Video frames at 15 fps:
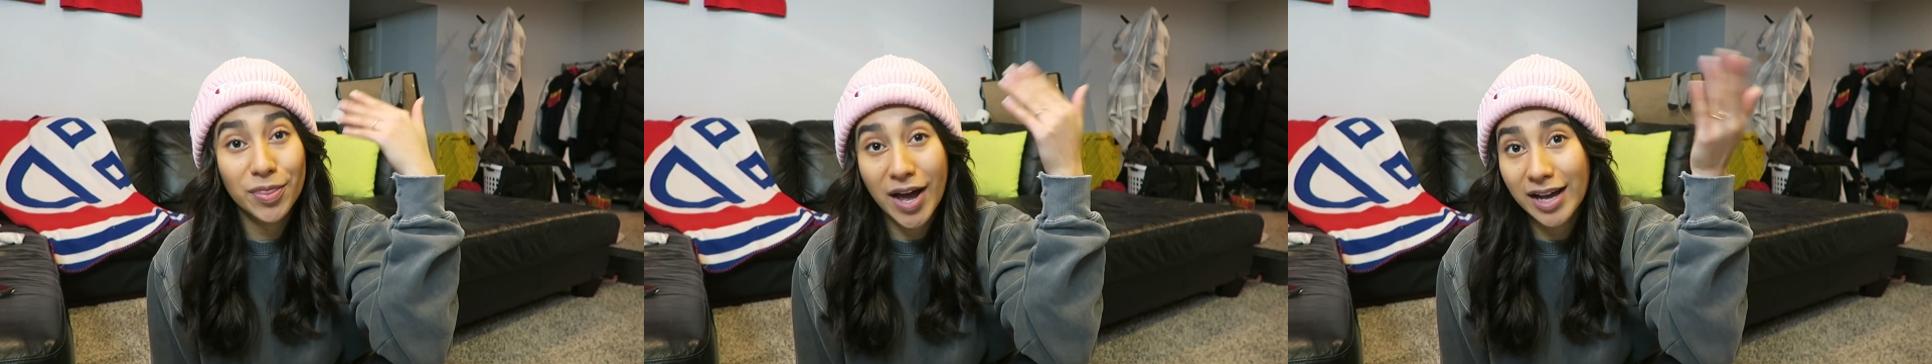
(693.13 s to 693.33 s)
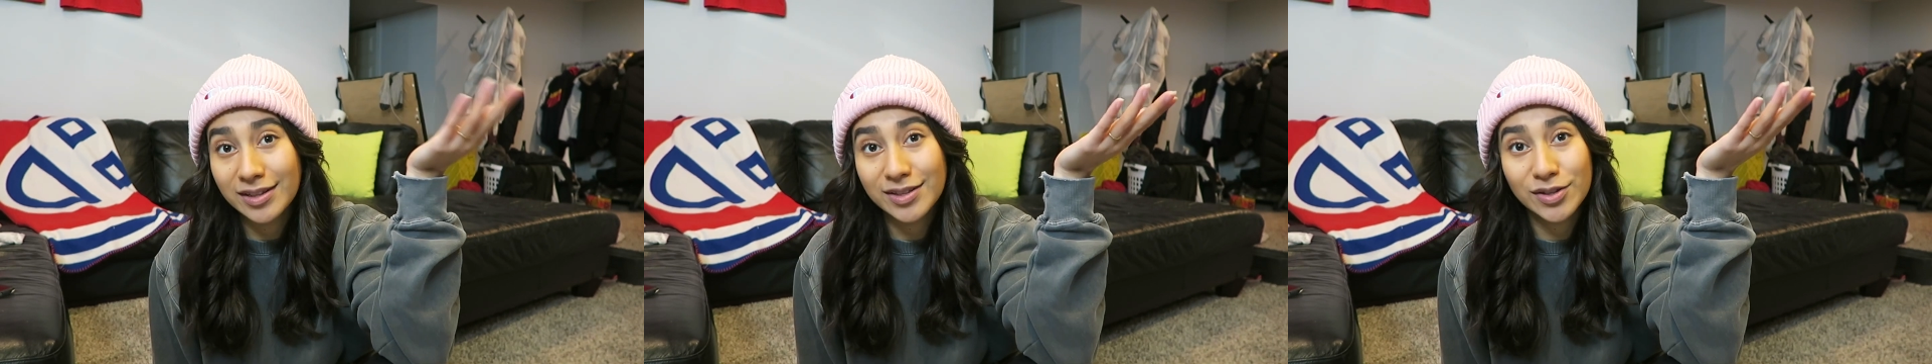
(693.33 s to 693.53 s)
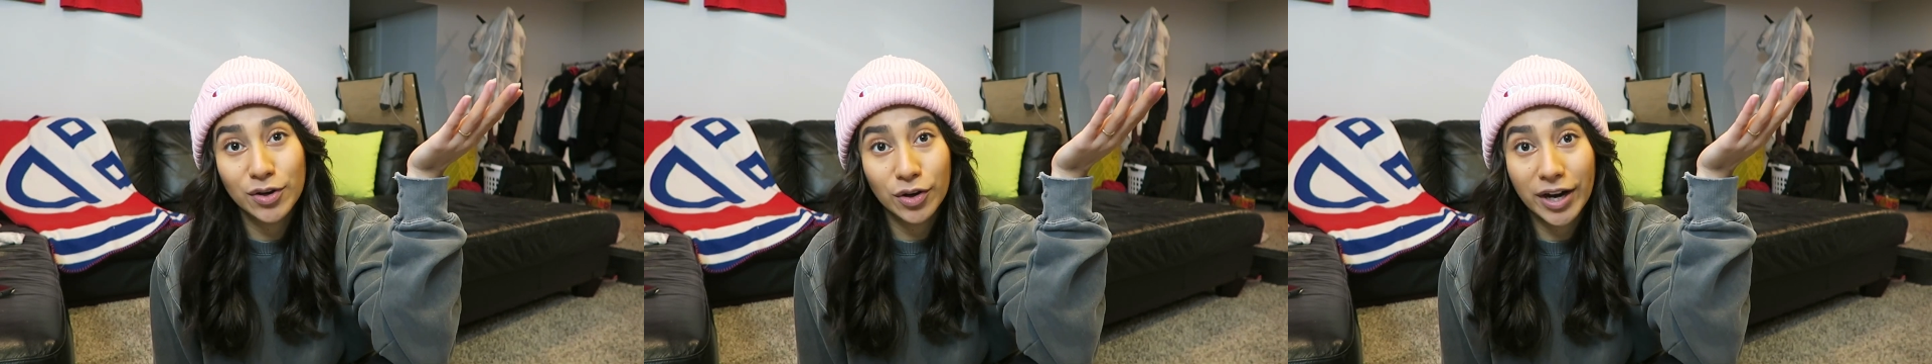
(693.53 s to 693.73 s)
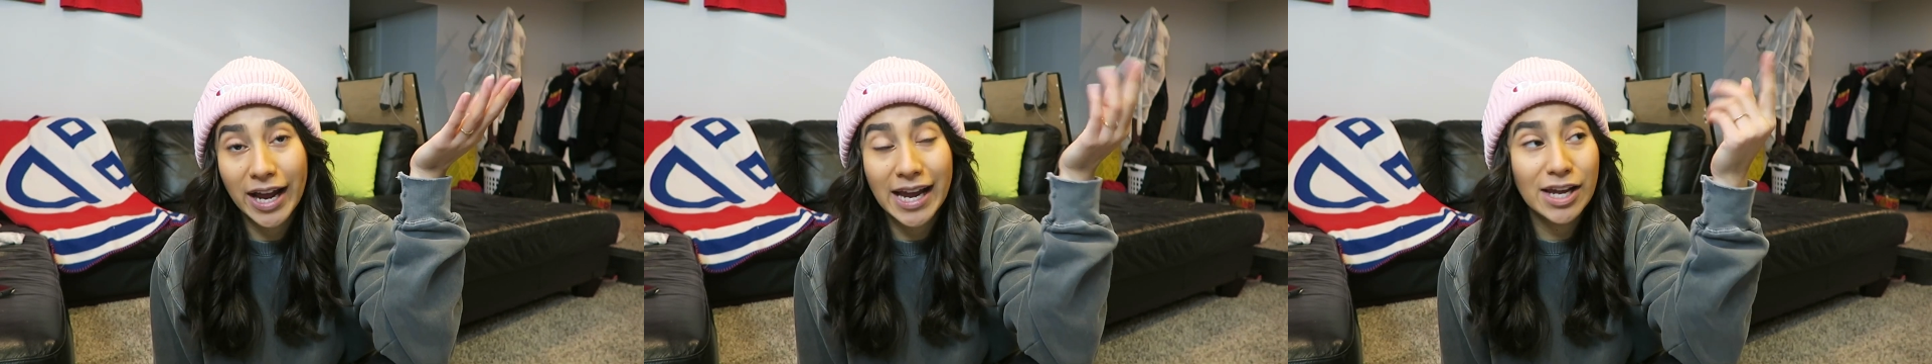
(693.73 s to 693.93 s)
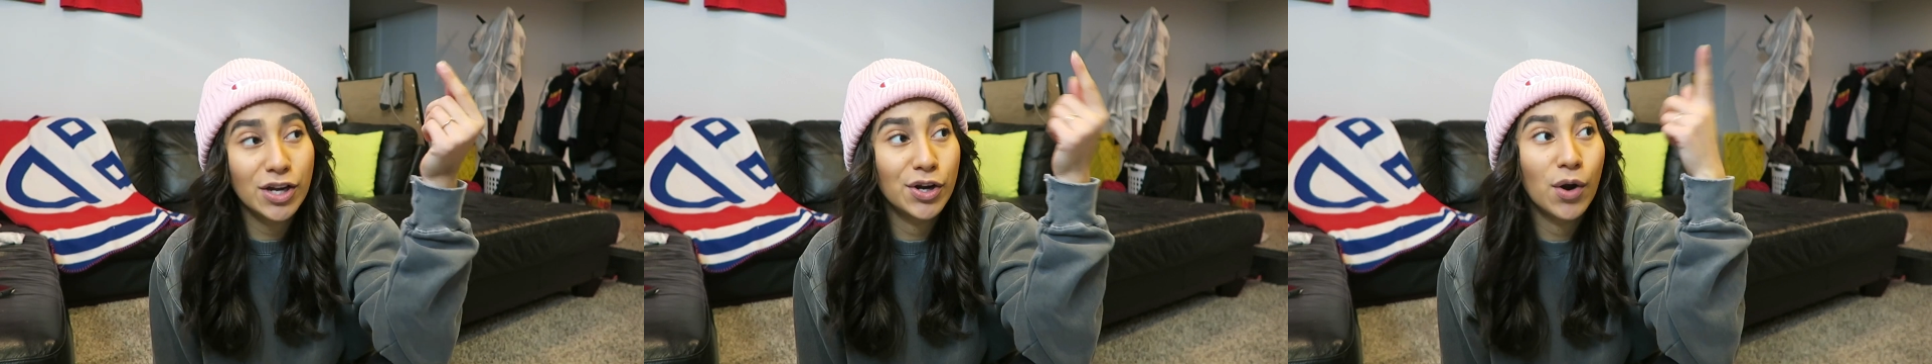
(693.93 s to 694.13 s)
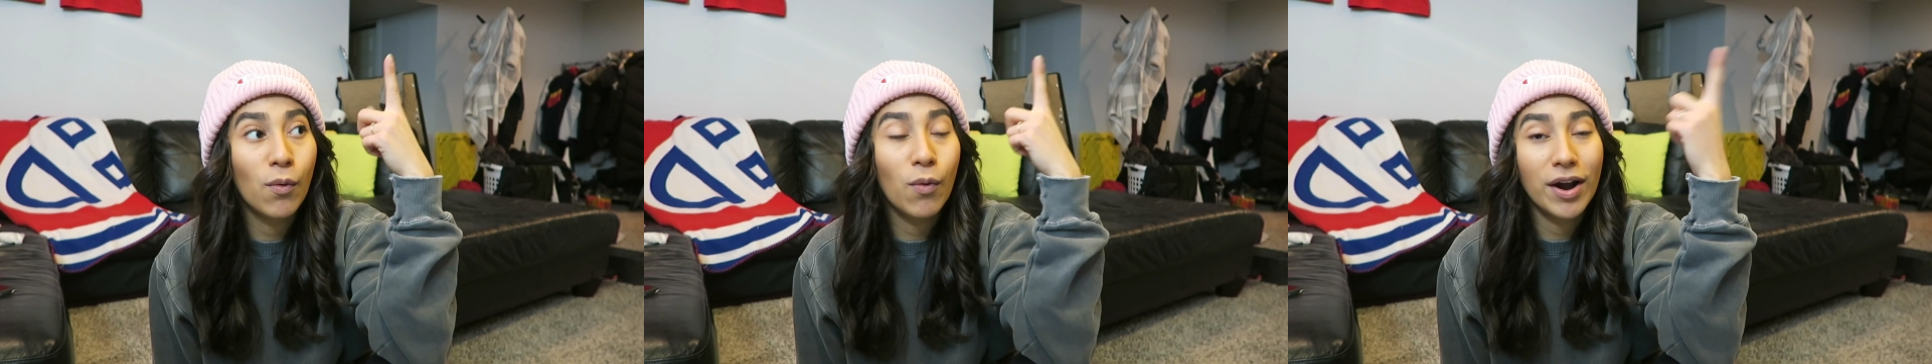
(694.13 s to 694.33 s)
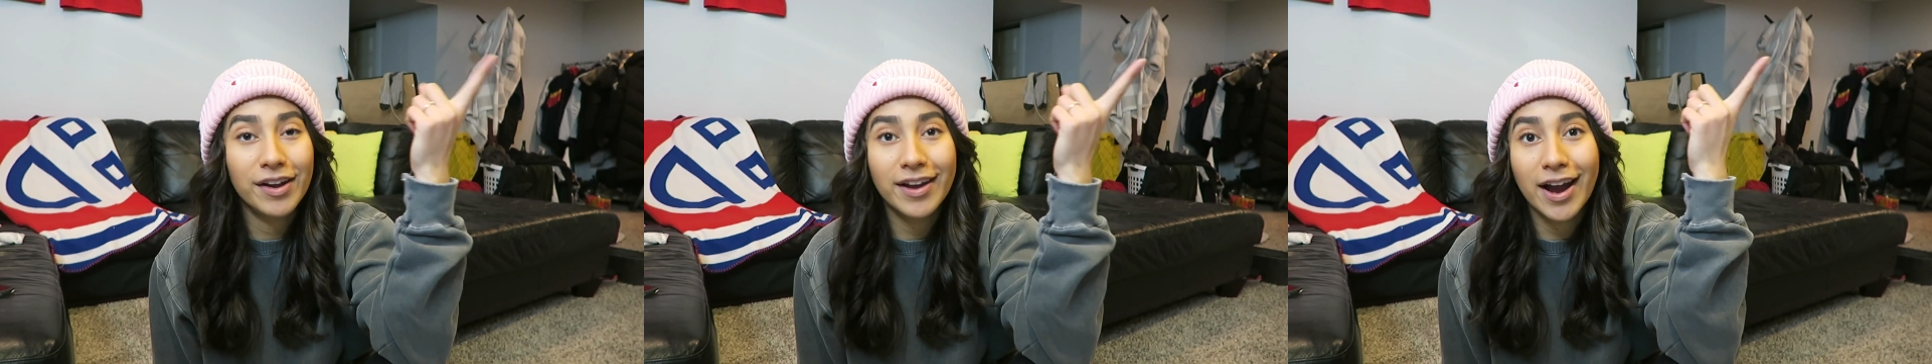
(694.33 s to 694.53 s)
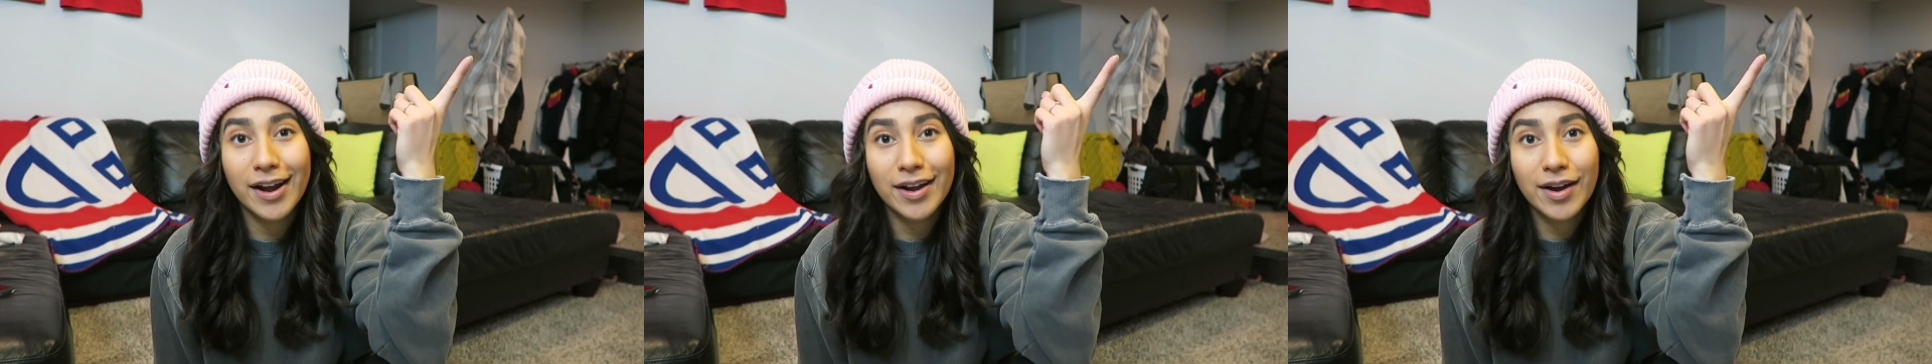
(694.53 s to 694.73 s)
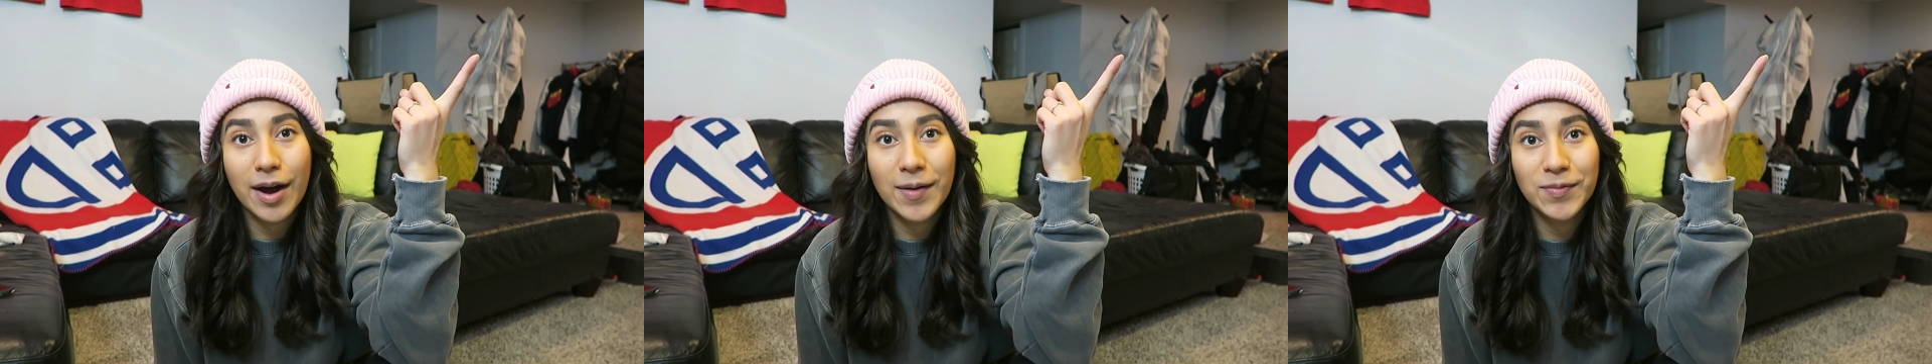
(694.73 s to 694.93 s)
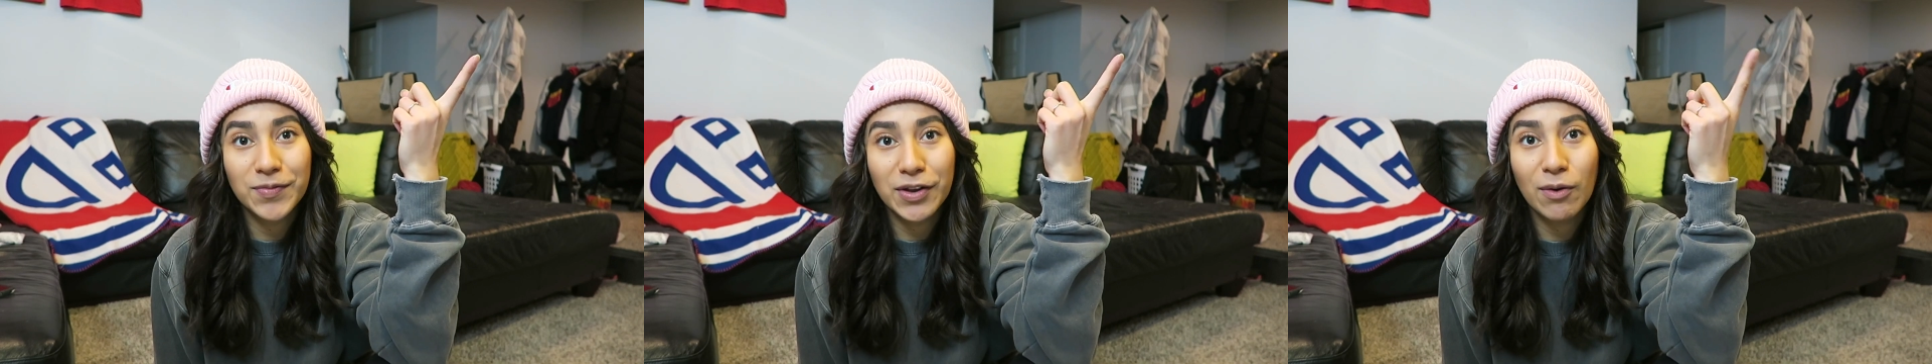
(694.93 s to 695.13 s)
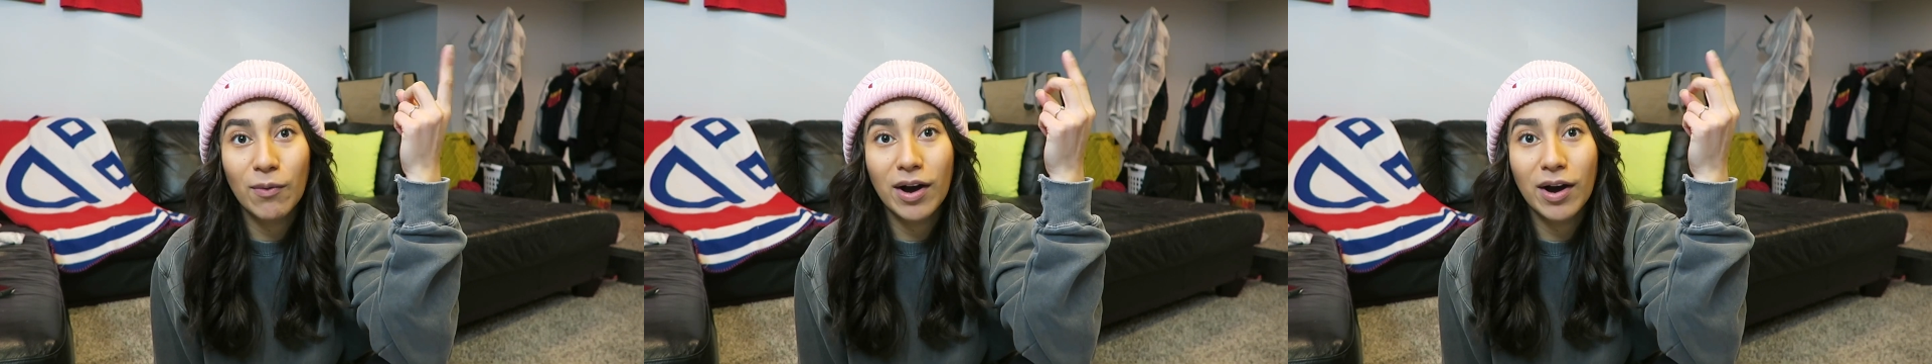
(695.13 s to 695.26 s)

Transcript: that's great. You know, one kind of comfy